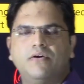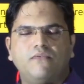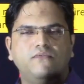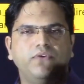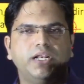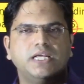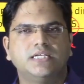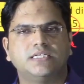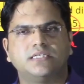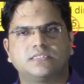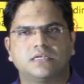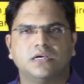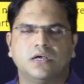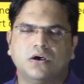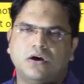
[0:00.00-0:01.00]
villages
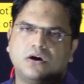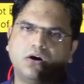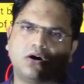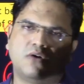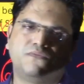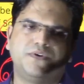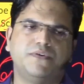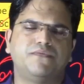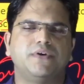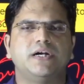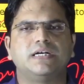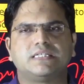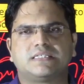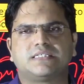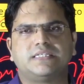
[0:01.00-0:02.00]
of
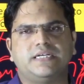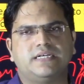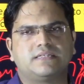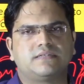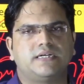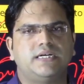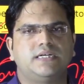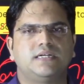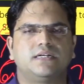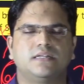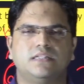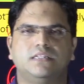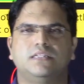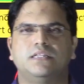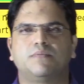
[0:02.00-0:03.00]
different states, right?
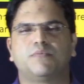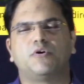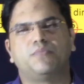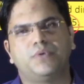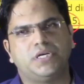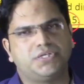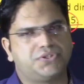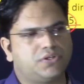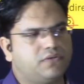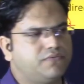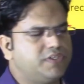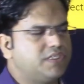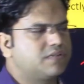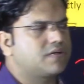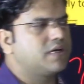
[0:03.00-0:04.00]
The population of
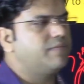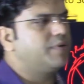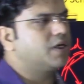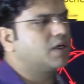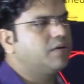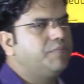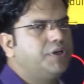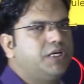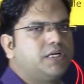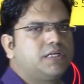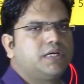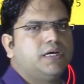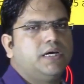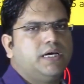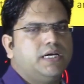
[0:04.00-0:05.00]
this tribal
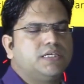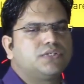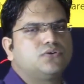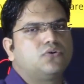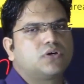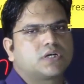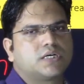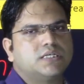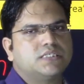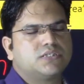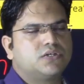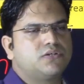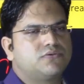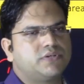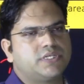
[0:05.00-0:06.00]
community is not
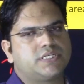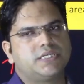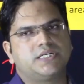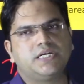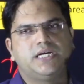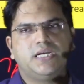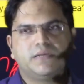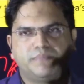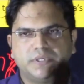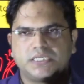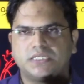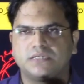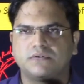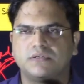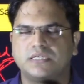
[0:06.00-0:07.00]
concentrated in a
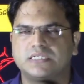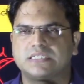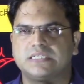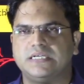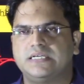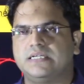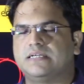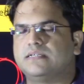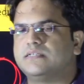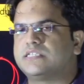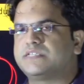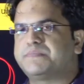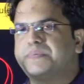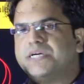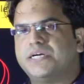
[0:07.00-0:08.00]
particular state, it is
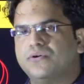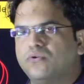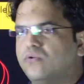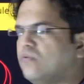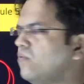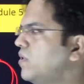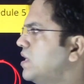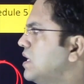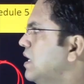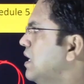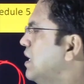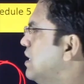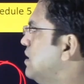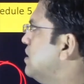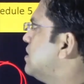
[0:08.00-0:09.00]
spread over
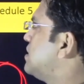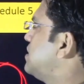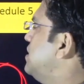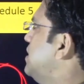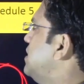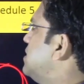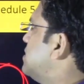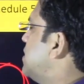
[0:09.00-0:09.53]
the states,